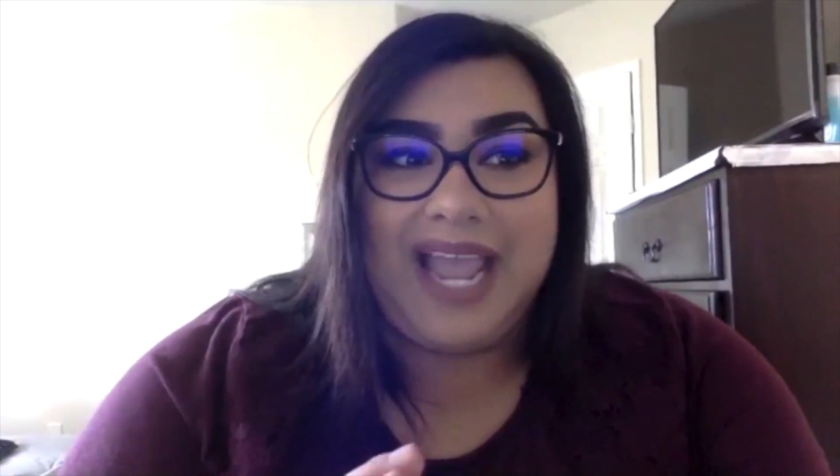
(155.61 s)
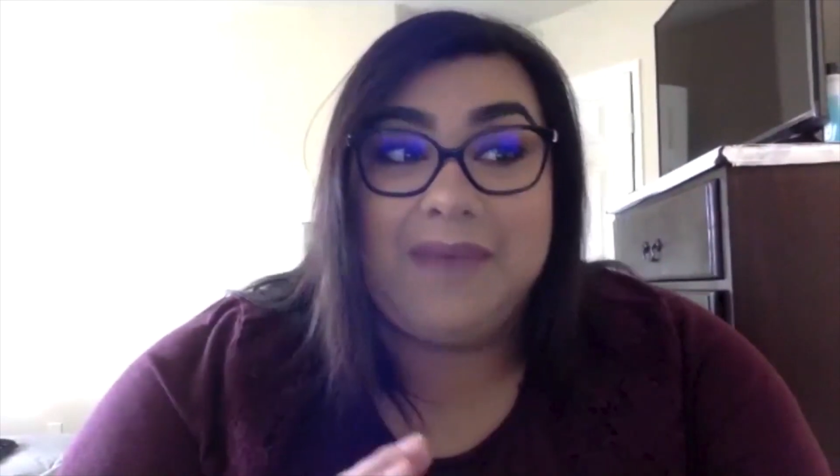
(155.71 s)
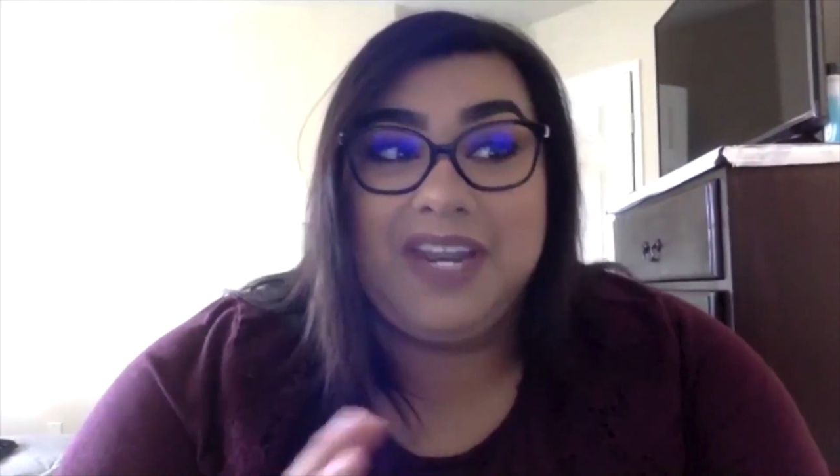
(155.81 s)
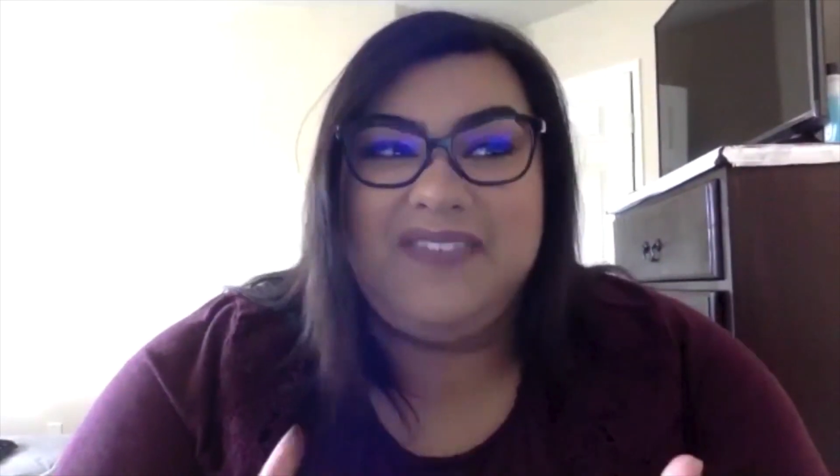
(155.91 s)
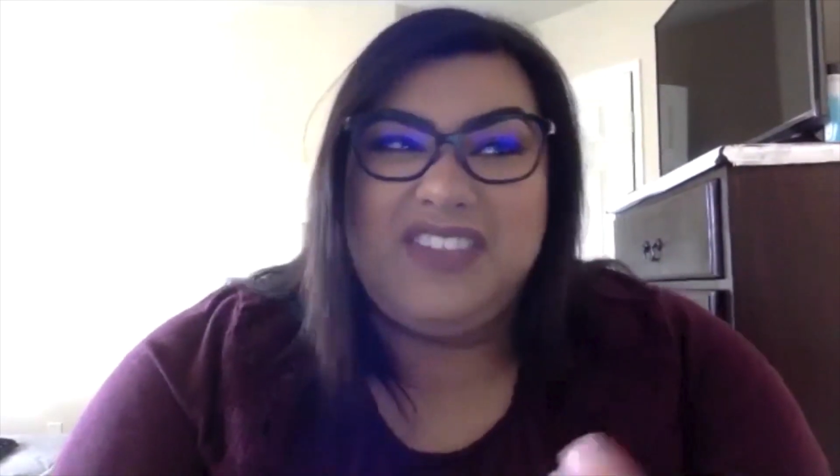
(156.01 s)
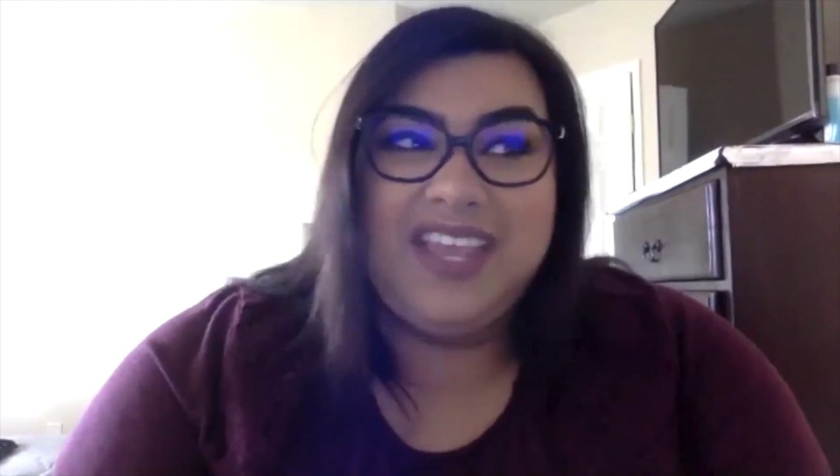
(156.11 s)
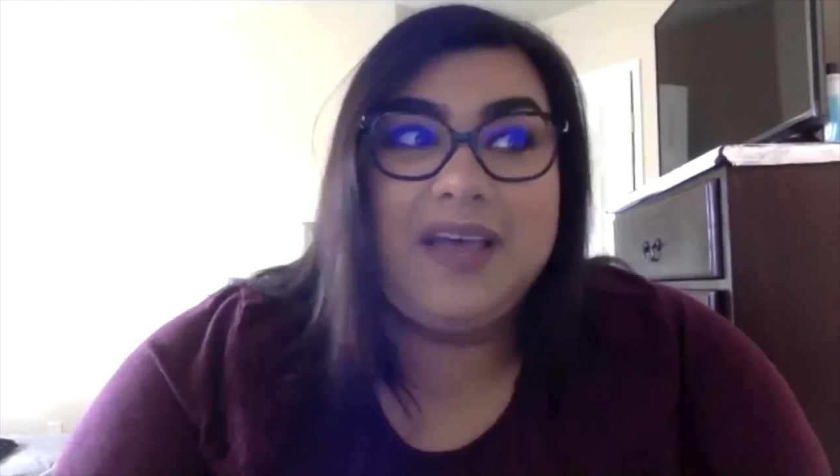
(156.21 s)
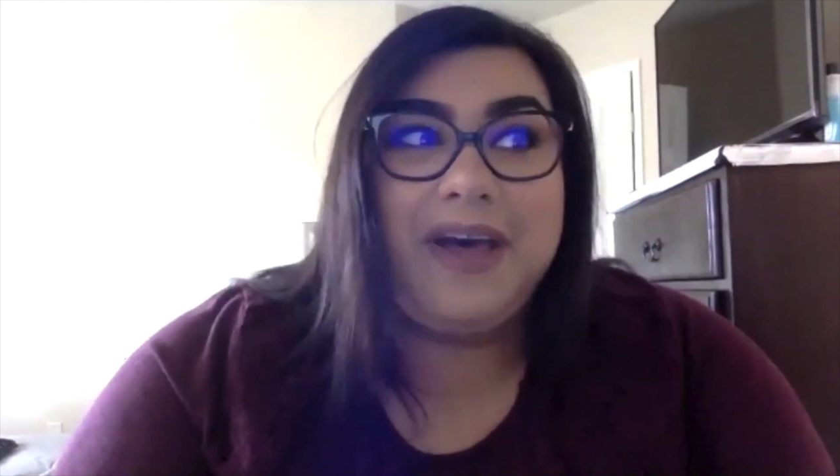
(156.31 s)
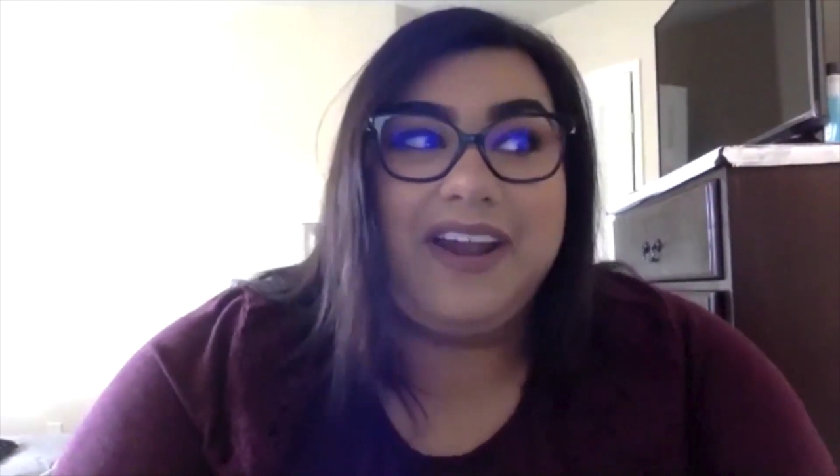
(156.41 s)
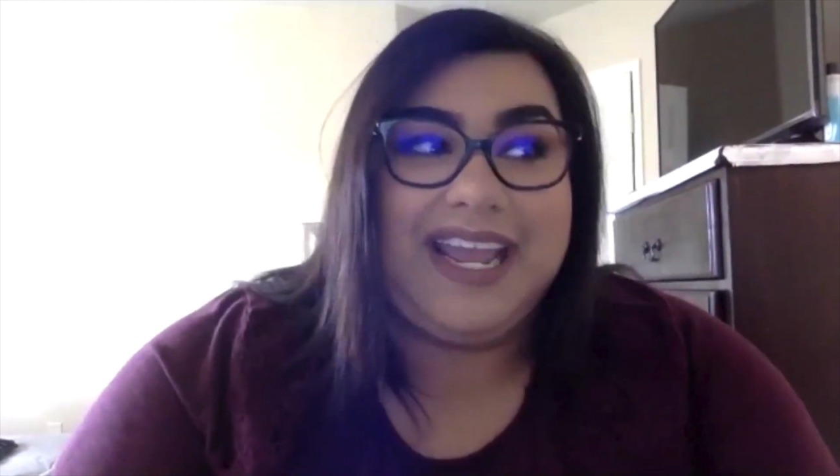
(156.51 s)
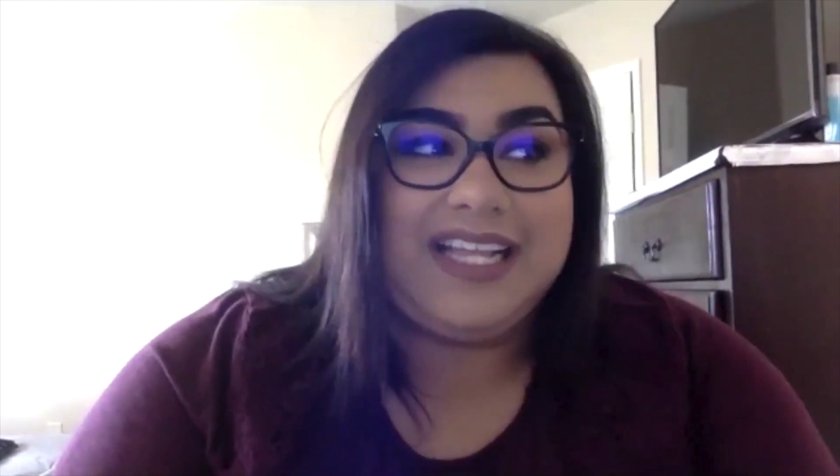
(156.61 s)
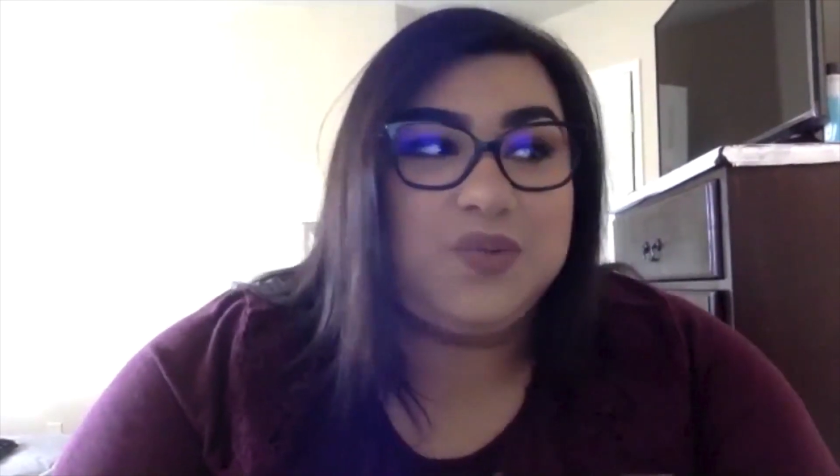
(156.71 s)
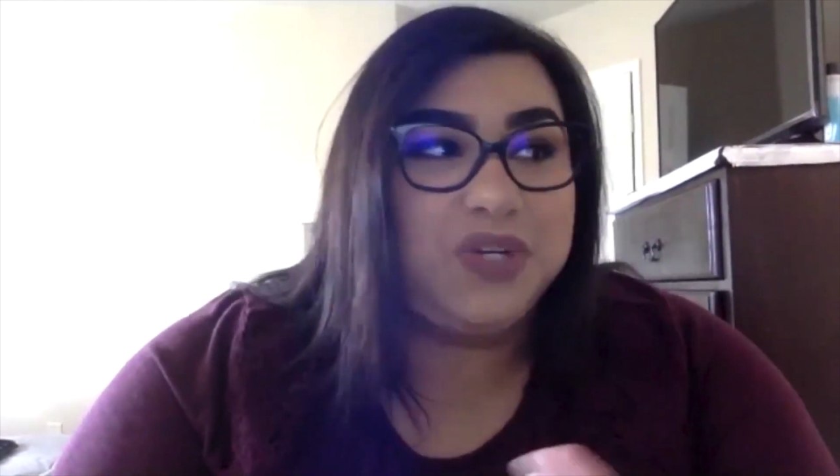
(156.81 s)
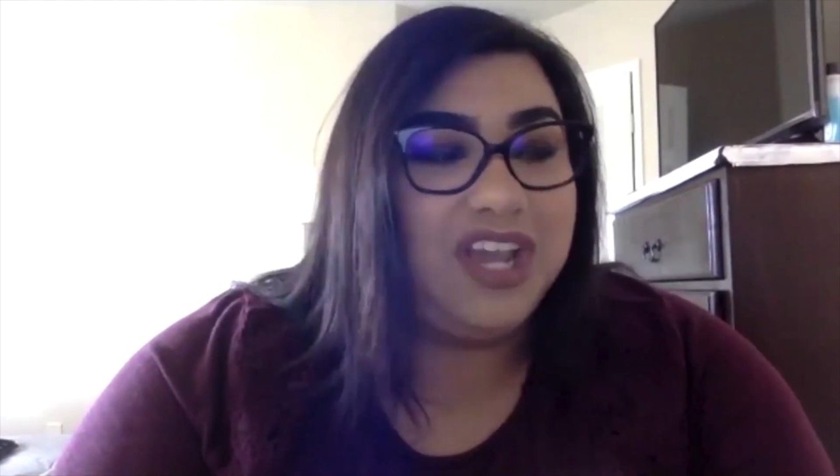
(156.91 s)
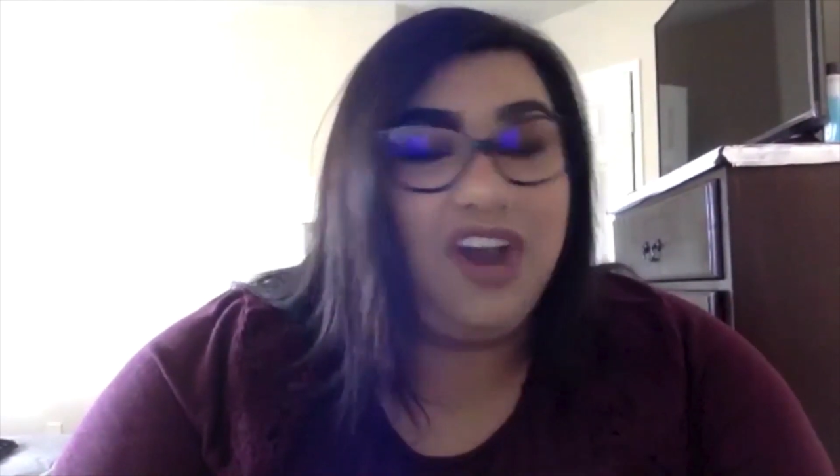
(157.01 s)
I mean, if you think about it, it's
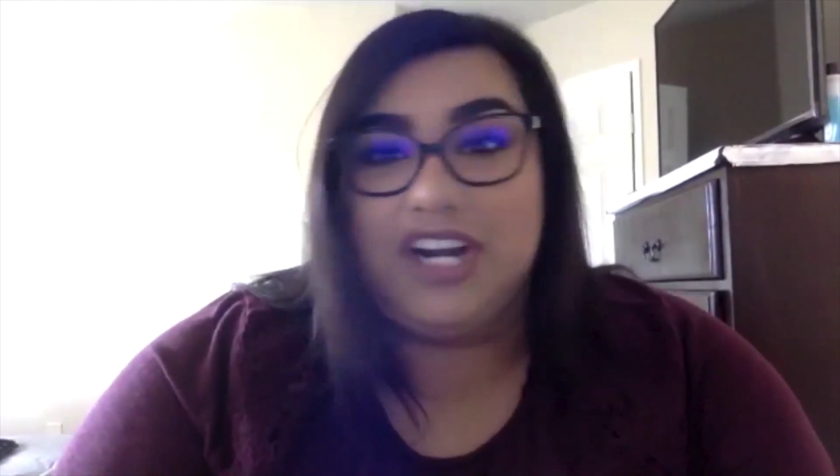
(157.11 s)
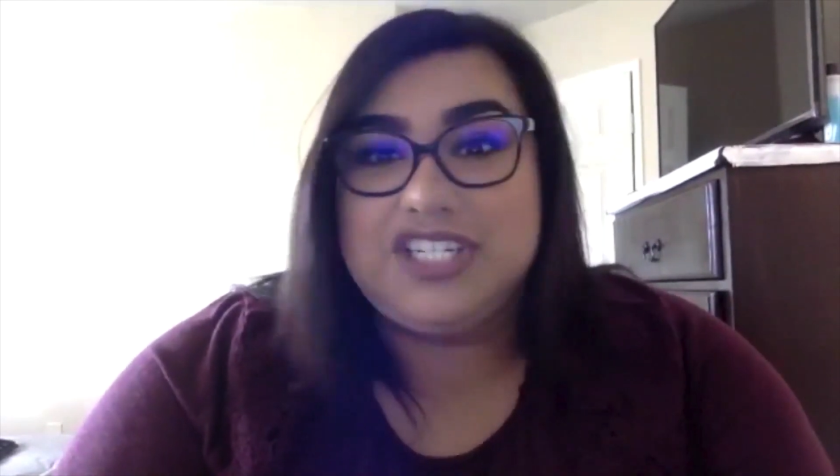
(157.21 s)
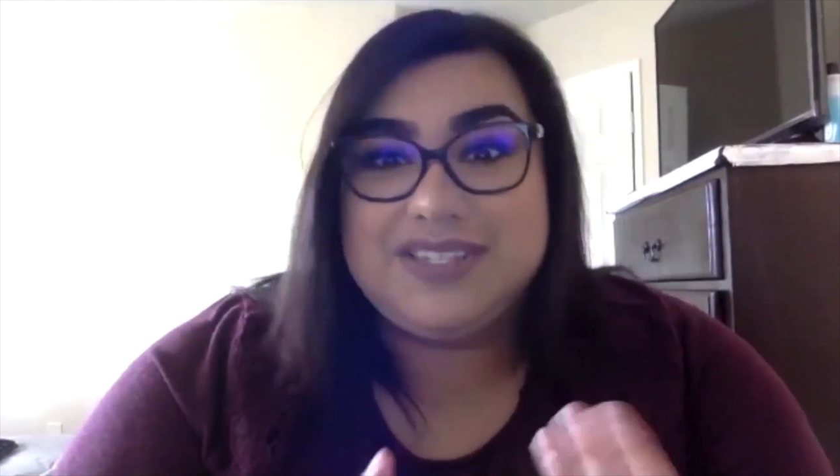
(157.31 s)
really hard